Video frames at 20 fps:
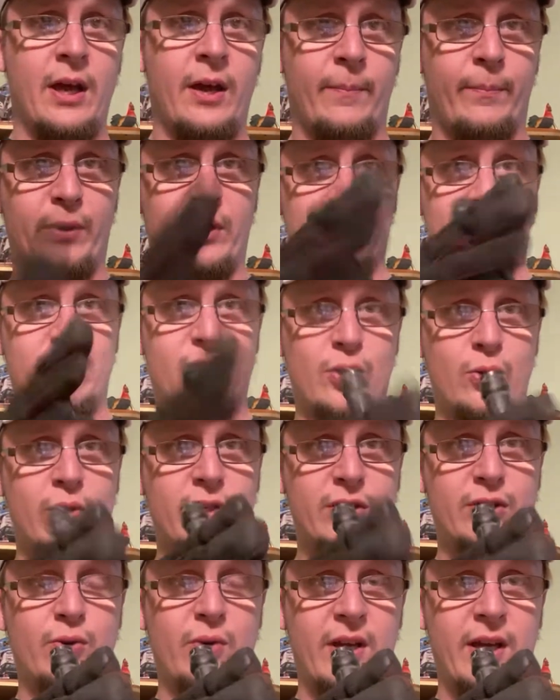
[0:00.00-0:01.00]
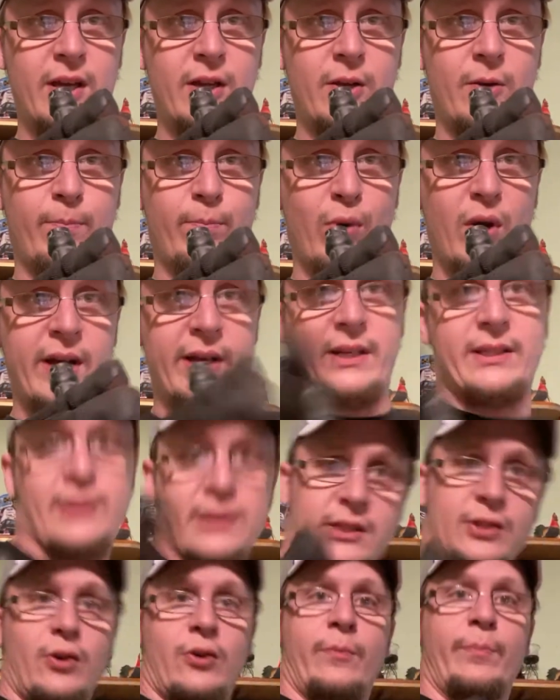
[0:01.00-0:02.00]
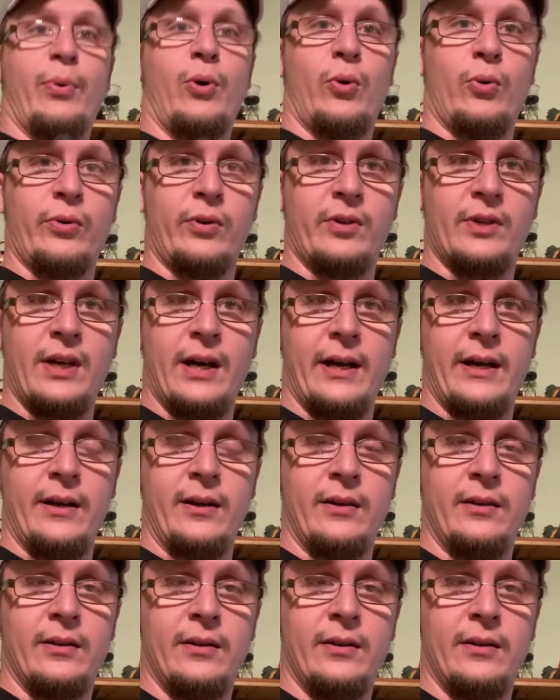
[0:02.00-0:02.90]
But as soon as you hit your brakes, it's going to pull your tire.